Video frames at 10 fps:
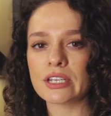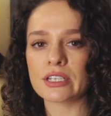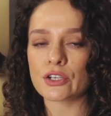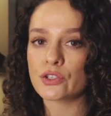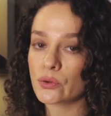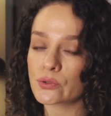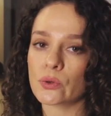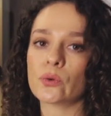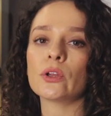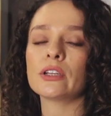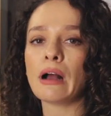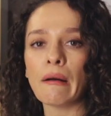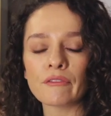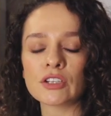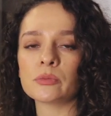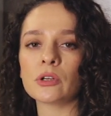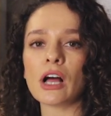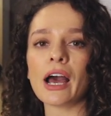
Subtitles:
These are so cool and comfortable.